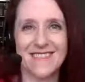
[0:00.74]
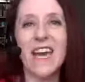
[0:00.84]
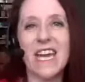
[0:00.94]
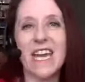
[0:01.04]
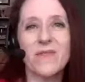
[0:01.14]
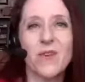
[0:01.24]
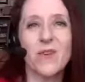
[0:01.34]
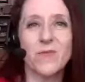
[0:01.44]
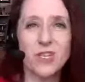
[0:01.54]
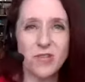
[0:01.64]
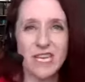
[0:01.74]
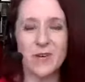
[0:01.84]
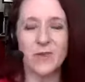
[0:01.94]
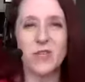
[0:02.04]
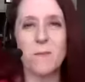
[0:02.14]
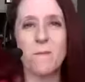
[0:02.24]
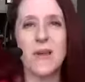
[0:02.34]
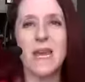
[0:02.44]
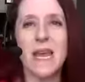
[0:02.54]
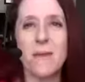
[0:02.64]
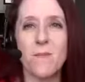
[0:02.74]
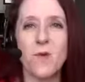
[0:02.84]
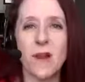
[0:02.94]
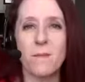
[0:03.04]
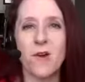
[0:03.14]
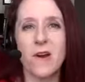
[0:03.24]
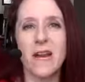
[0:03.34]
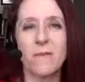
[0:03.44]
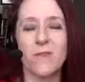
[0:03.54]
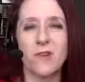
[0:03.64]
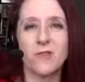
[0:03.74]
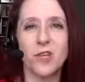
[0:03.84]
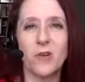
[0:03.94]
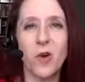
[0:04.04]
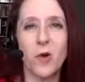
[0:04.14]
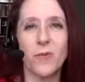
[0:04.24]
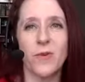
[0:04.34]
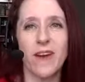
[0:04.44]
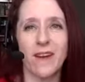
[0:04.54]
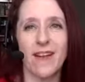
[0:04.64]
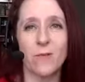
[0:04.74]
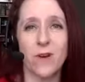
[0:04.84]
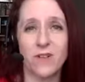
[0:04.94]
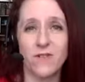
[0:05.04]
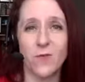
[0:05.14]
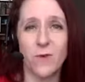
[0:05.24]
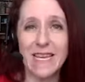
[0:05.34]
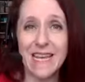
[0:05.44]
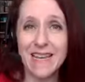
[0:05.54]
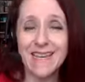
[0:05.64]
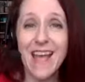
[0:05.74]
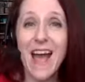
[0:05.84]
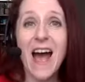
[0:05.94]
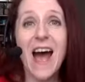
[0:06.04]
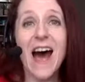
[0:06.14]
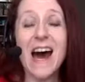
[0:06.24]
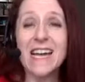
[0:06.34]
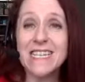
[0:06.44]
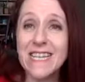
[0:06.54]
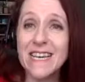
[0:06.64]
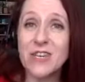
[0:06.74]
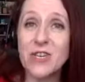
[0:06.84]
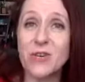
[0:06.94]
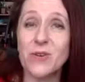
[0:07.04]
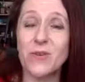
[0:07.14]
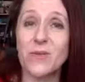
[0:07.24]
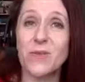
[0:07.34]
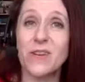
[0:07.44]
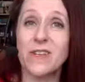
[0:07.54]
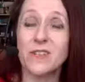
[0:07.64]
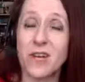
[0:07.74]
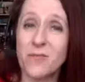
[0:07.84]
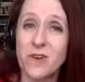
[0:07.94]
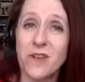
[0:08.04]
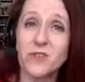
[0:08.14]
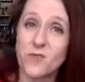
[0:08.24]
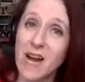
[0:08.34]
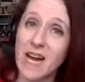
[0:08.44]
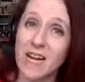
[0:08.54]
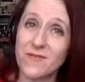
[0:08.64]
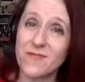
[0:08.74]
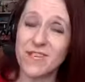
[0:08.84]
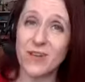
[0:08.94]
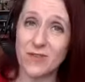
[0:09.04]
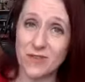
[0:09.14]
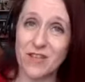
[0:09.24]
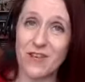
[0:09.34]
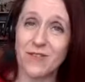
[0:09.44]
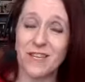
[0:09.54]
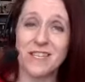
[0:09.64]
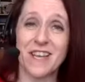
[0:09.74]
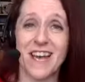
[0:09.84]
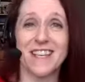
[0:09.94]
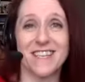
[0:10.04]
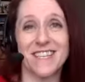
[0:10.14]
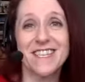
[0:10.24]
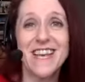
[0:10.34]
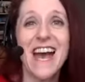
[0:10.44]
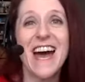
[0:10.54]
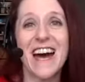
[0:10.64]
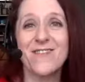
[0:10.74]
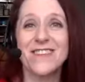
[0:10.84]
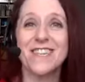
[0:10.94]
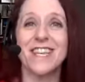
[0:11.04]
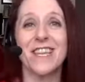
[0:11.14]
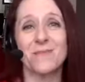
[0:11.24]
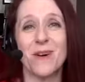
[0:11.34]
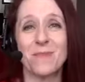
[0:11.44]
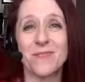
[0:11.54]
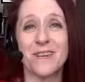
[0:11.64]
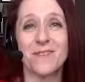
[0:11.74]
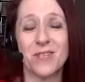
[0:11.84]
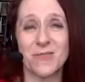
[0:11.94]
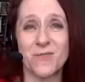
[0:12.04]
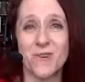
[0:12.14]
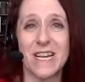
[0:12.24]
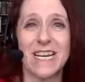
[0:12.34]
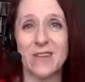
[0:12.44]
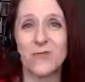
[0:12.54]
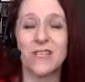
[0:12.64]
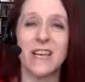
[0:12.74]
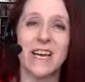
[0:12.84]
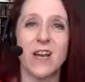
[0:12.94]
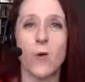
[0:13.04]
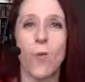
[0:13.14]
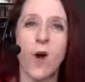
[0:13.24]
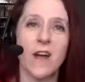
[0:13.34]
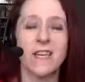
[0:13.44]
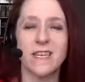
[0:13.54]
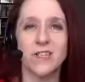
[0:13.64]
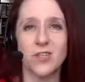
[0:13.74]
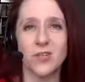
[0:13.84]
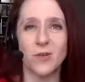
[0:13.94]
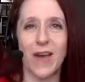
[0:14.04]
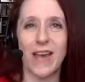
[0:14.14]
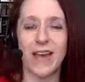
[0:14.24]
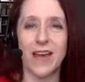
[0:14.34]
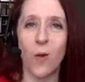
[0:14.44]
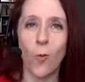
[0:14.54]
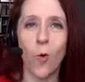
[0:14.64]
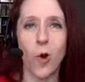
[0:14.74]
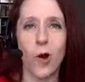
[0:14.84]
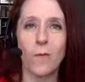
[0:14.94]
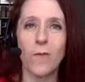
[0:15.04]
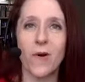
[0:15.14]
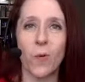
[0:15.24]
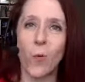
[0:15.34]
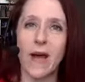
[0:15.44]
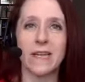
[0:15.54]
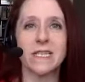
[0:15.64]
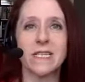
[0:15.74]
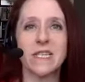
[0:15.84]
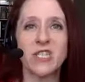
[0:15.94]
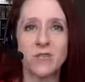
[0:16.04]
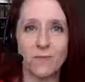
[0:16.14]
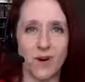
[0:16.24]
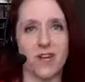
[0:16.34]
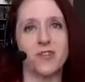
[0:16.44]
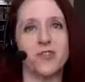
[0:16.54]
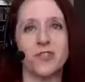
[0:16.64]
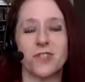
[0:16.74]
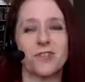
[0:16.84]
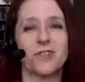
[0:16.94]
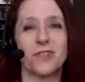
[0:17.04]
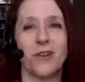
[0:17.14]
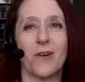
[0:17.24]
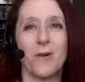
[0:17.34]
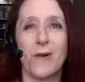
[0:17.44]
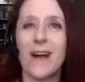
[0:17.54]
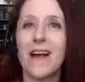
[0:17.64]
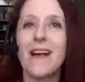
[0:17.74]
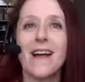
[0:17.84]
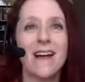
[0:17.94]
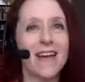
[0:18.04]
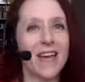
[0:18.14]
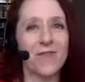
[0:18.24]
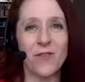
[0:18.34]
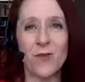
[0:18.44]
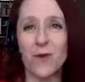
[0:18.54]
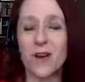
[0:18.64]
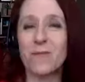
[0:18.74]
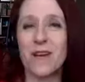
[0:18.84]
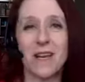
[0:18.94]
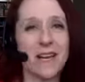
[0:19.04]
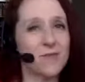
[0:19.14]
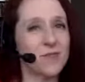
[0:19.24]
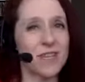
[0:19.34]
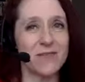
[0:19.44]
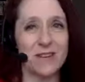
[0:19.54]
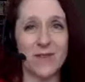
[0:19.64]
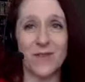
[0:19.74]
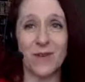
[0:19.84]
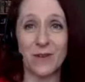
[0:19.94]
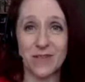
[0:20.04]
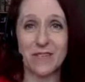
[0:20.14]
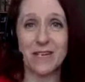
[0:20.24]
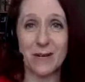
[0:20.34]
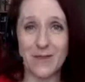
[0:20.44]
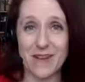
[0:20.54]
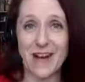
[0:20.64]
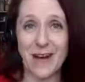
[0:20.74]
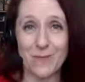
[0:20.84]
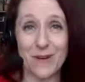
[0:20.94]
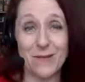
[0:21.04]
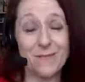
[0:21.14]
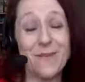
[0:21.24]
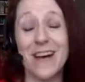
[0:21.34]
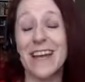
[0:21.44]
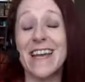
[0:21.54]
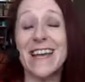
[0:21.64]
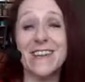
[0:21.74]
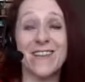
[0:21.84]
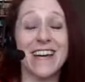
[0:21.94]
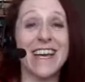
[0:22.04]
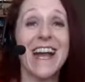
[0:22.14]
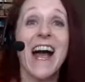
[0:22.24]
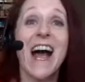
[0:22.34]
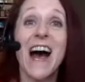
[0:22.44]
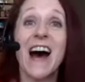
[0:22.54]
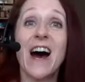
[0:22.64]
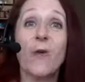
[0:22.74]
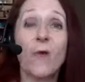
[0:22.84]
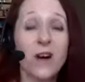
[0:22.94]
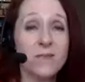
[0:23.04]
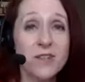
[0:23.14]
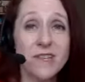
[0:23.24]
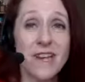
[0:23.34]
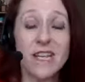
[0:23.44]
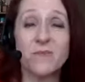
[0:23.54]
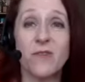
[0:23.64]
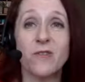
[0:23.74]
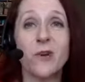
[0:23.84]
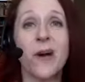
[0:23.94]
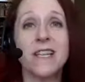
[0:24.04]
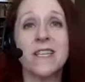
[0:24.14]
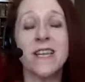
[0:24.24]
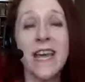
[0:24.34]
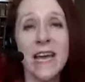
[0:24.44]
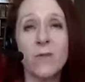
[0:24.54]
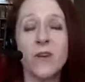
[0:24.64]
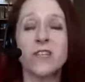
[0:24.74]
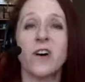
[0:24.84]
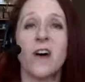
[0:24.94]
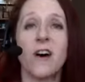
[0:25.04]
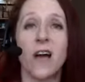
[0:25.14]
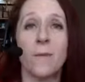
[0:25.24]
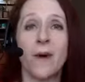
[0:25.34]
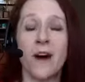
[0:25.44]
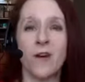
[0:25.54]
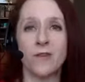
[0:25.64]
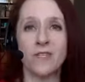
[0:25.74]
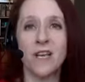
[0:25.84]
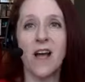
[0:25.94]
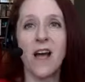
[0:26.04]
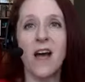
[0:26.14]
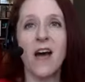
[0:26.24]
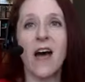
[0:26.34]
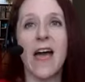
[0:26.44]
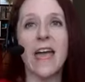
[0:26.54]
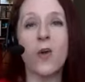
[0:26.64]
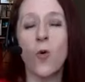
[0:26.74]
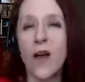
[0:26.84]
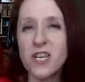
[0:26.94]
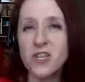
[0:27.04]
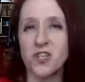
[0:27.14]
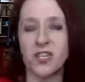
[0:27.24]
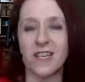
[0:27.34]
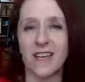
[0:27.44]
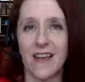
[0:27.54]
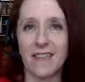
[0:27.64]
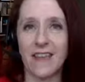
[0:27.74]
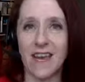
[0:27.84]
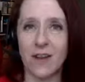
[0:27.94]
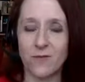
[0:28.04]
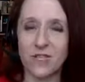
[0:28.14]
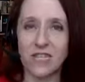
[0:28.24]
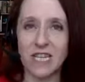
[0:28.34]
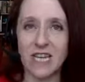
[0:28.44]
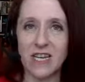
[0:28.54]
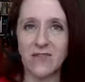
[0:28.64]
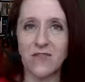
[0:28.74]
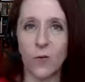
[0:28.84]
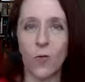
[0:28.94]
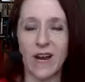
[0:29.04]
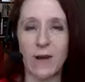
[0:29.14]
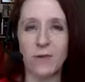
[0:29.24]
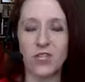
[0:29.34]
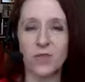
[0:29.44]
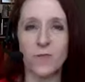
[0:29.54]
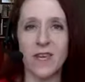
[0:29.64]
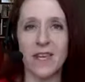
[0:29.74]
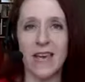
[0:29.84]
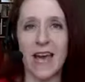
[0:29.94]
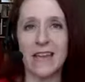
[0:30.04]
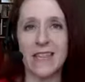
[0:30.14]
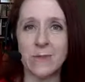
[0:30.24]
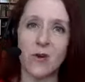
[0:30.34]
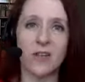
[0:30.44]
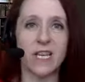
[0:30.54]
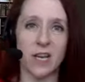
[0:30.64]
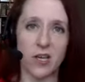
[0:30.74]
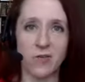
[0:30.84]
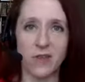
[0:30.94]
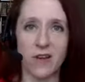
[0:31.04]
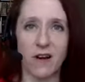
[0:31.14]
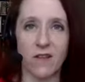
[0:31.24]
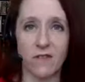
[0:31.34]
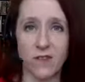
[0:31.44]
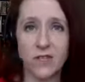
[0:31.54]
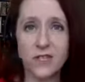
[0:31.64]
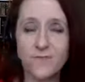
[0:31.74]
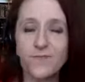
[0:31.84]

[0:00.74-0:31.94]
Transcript: Hey folks, Rachel here with your Monday Morning Marketing Mojo. Hope you had a wonderful weekend. I tell you, summer has arrived here in Southeast Texas. I went to take the pups out this morning and it was like walking into a warm, wet sponge. So, if you're one of my neighbors, get ready, folks. It's going to be a hot one. But anyway, uh, welcome to today's Mojo. And today I want to talk about a question that I received when I was speaking at the Martech Houston conference